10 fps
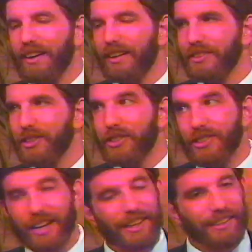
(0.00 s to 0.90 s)
And she
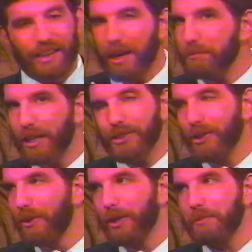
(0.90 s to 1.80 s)
said, and God bless
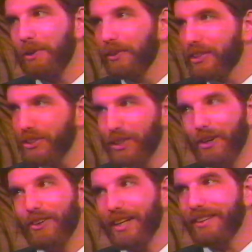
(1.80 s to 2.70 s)
her holy boldness, you
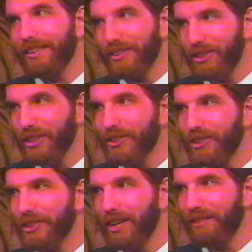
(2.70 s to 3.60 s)
don't get this
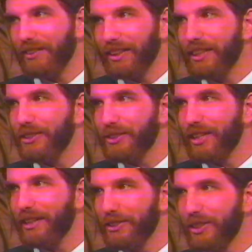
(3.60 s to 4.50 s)
Jesus stuff unless you
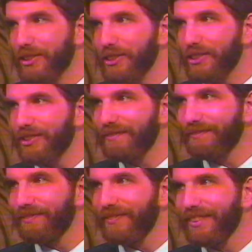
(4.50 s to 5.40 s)
take Jesus.
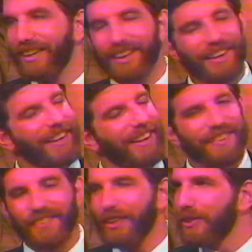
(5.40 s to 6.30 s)

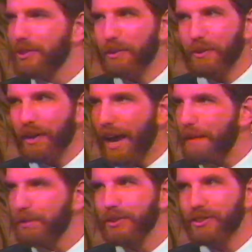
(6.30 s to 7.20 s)
Man, those were
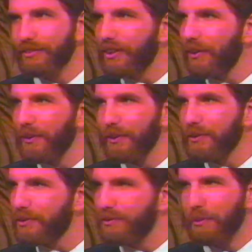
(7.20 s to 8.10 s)
apples of
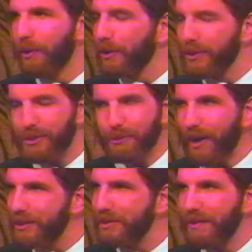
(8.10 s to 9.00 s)
gold, words
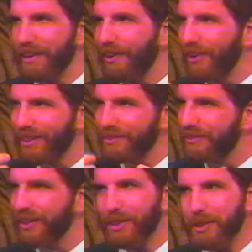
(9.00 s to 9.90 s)
right to my heart,
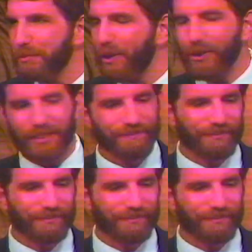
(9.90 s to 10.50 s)
fitly spoken.